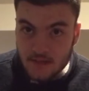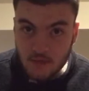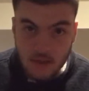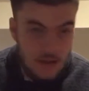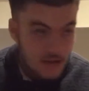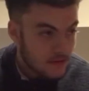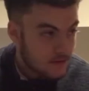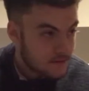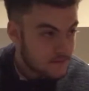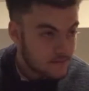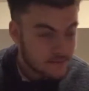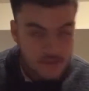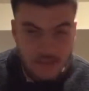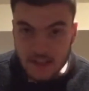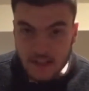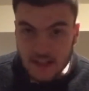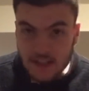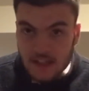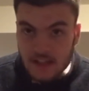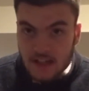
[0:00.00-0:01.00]
Well,
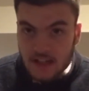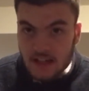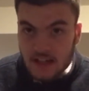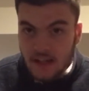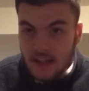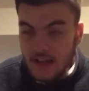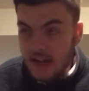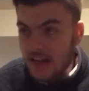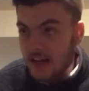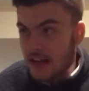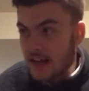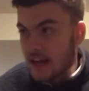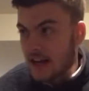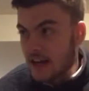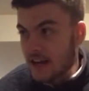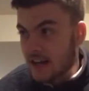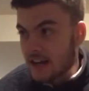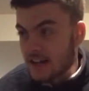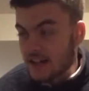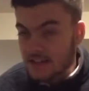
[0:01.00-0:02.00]

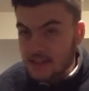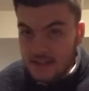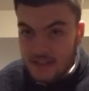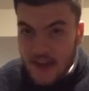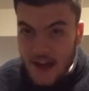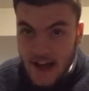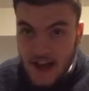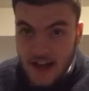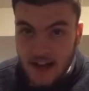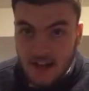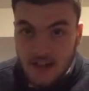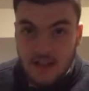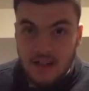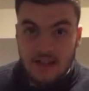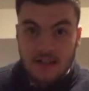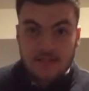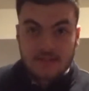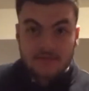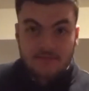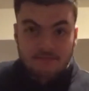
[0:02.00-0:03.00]
yeah.
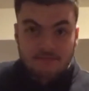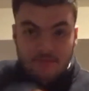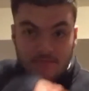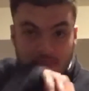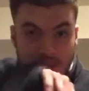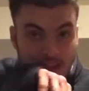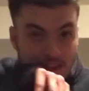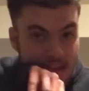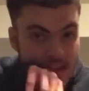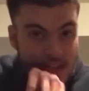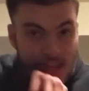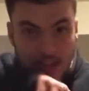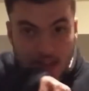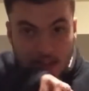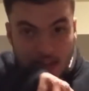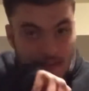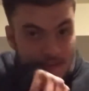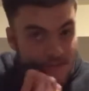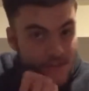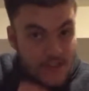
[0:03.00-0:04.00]

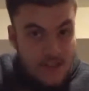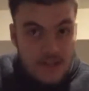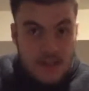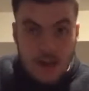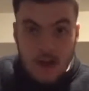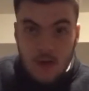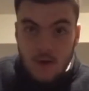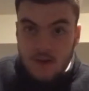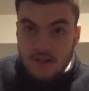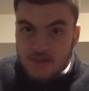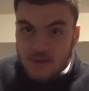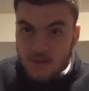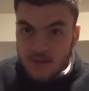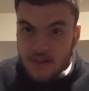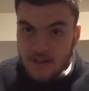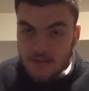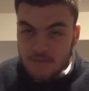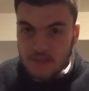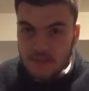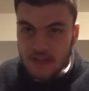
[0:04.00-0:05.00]
The video is going
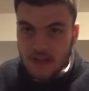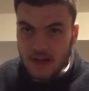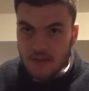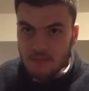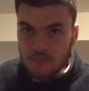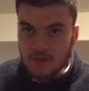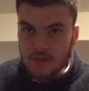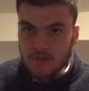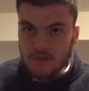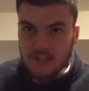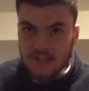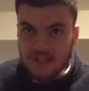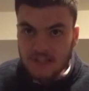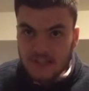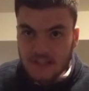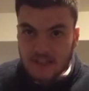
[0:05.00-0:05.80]
to be uploaded,